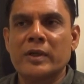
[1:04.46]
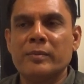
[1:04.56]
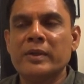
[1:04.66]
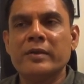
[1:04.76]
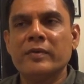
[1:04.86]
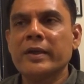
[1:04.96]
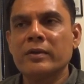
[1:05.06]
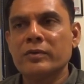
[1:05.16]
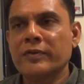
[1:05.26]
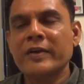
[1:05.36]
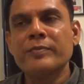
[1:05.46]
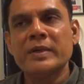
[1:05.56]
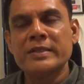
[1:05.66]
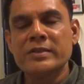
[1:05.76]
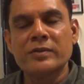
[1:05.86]
believe, like, you know, 5
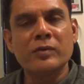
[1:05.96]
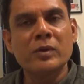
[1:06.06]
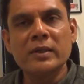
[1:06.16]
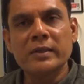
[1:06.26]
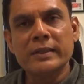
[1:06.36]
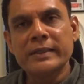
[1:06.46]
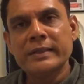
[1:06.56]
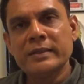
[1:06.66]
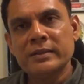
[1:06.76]
pages of local content.